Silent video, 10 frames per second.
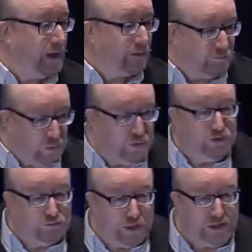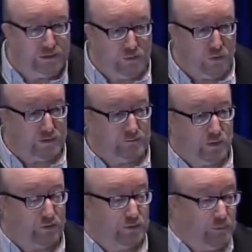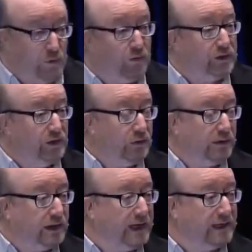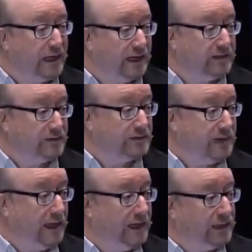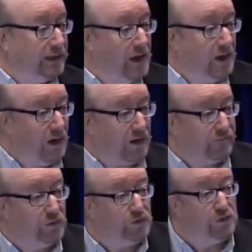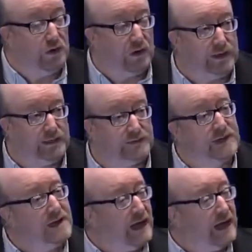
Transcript: the more you read the Word of God, the more that you will gain an understanding of who God is.